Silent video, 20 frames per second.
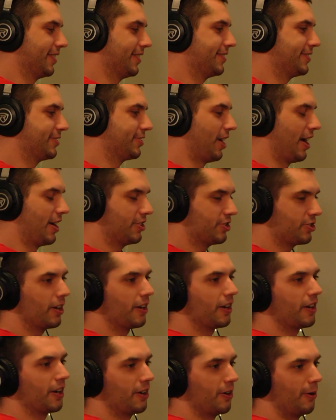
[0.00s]
try to
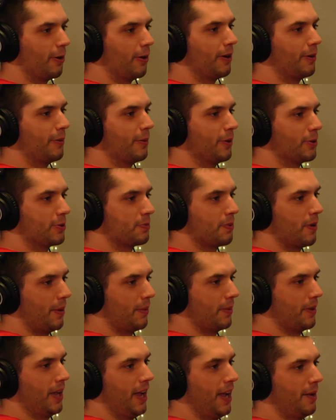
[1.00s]
strike a chord, but it was
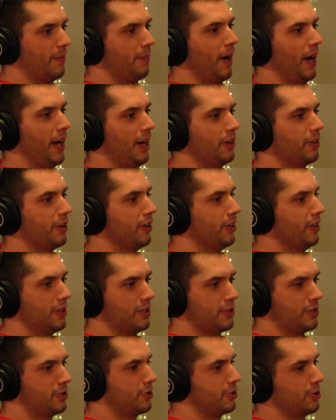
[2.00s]
probably A minor.
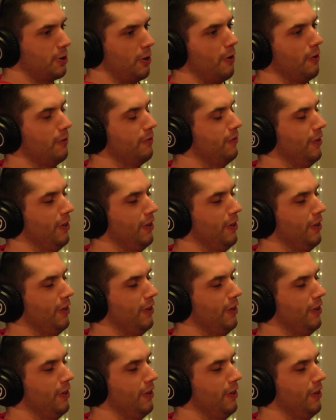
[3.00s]
Is so funny.